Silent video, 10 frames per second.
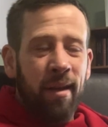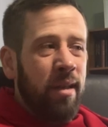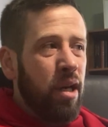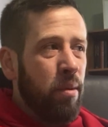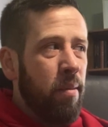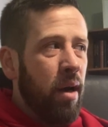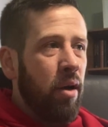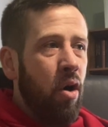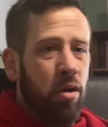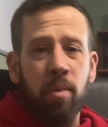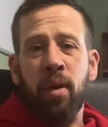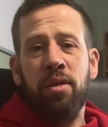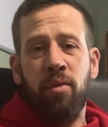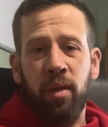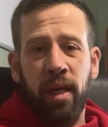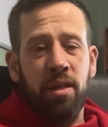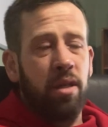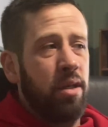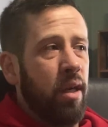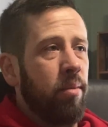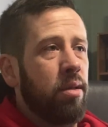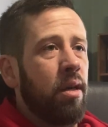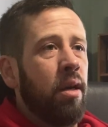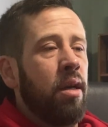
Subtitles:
Tell me about all your present relationships.